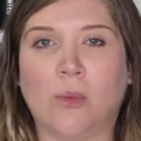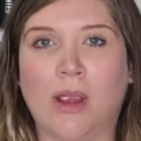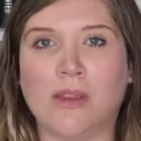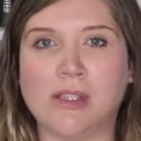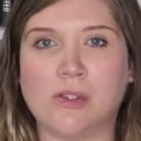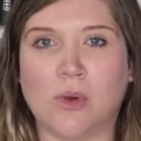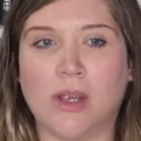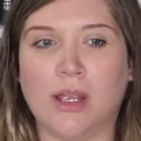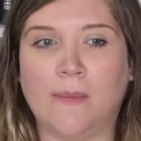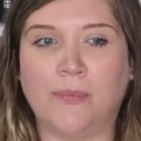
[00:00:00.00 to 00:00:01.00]
the way the
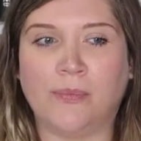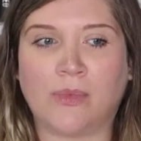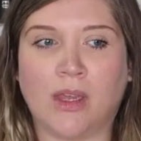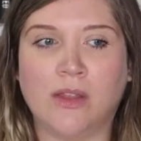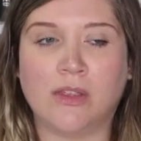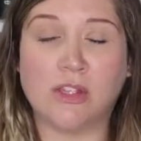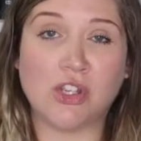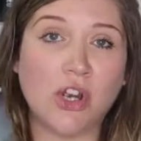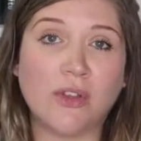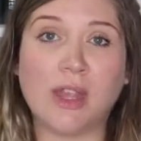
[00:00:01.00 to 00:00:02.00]
story, the
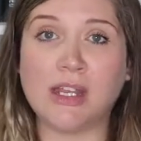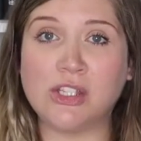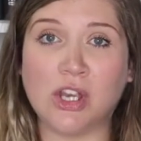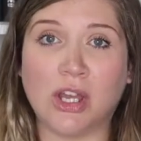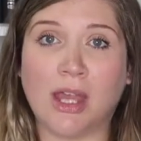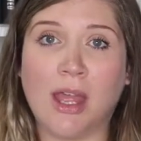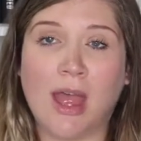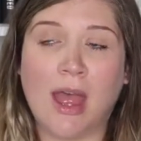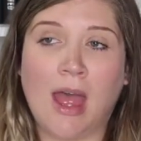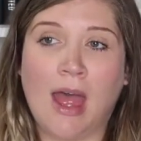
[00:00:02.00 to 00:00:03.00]
turn that it took.
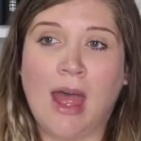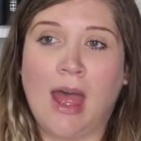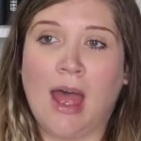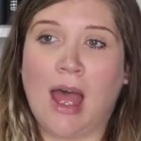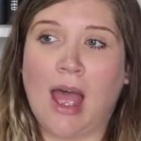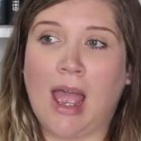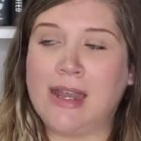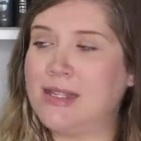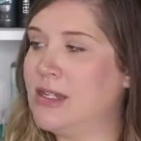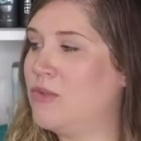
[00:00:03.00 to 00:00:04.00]

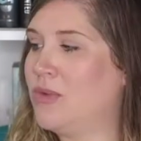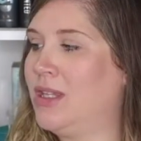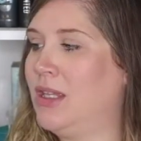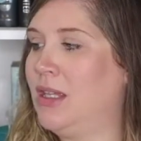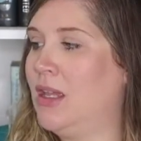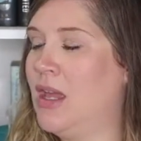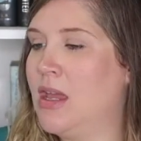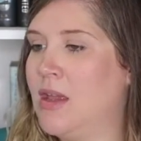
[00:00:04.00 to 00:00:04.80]
I didn't really